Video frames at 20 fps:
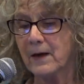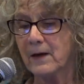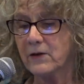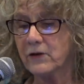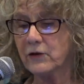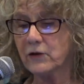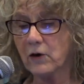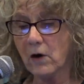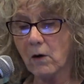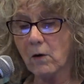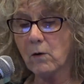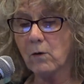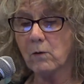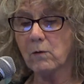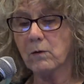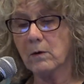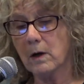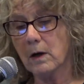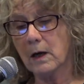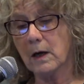
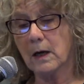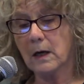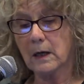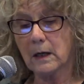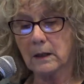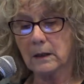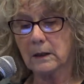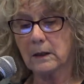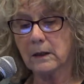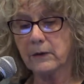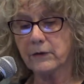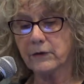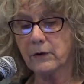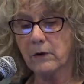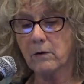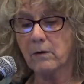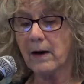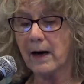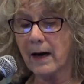so, uh, so